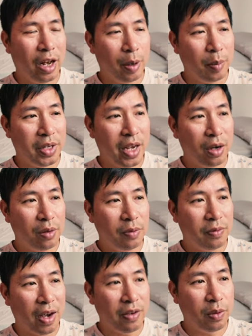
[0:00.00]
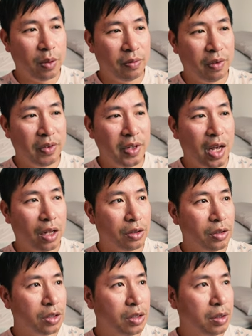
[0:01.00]
I am down
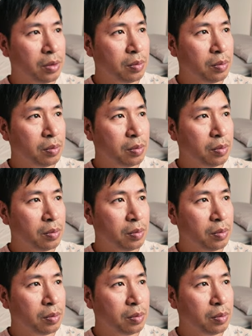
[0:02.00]
$550.